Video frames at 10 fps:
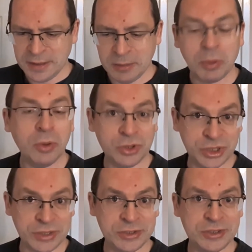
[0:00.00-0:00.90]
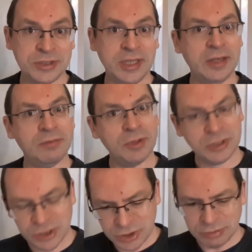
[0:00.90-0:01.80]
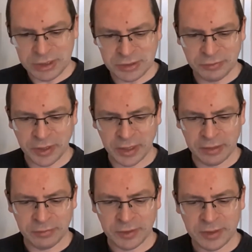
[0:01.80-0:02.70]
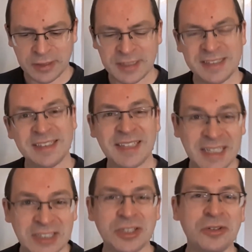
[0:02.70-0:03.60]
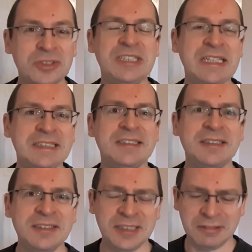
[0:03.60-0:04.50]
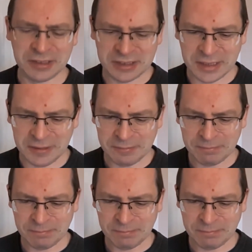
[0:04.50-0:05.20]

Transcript: he pauses in verses 3 to 5 to take his own sins seriously,